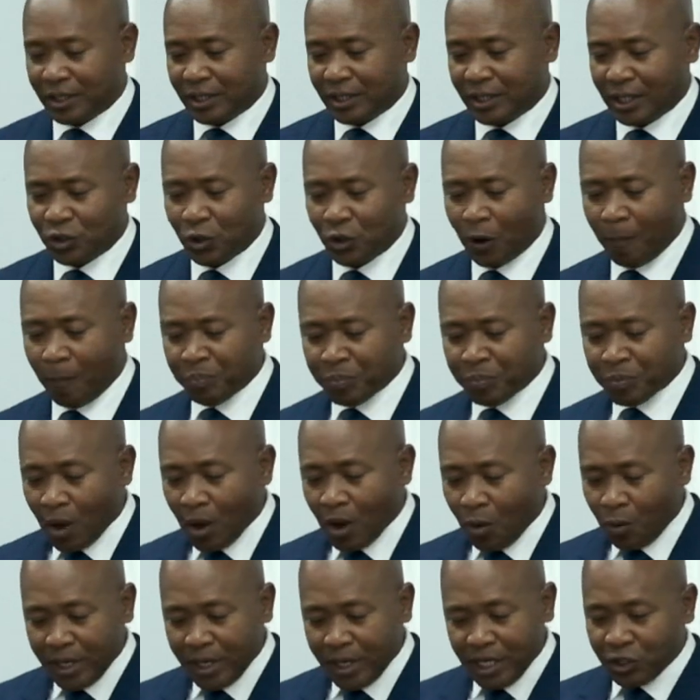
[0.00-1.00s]
And so
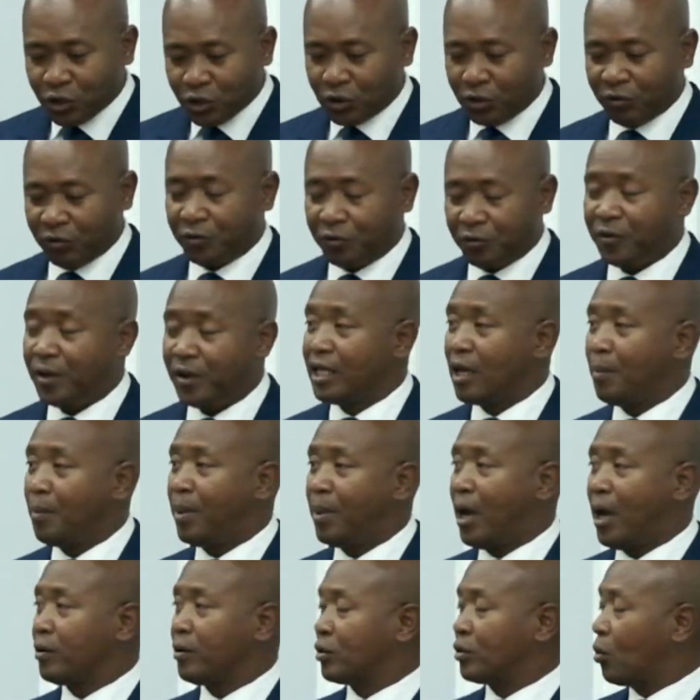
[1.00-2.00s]
we need to think
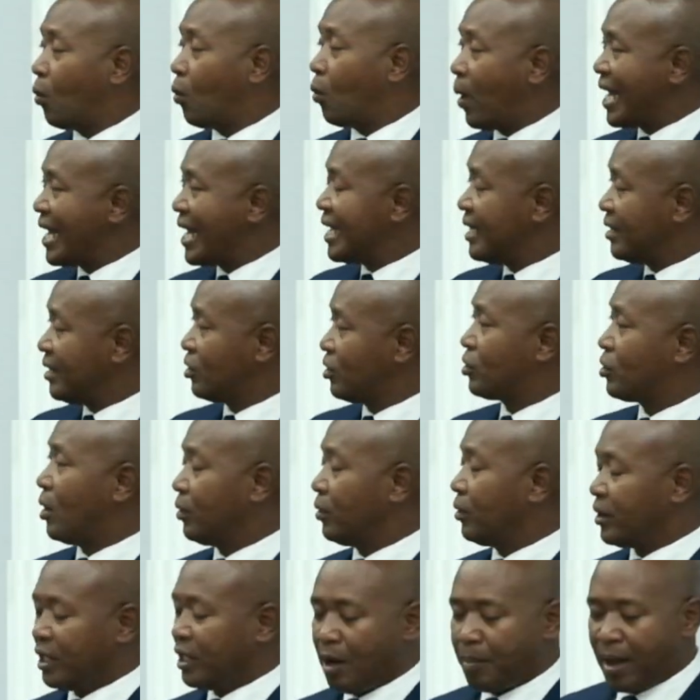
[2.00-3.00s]
about what he's
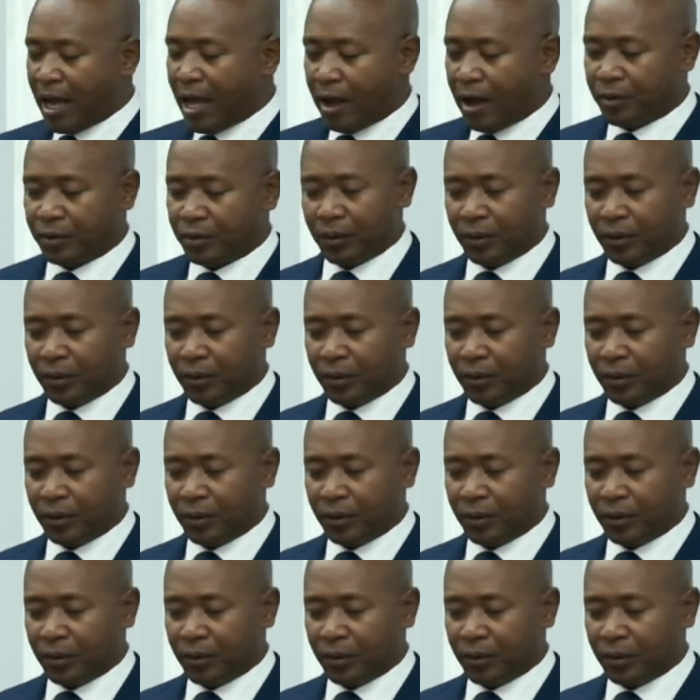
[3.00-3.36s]
talking about.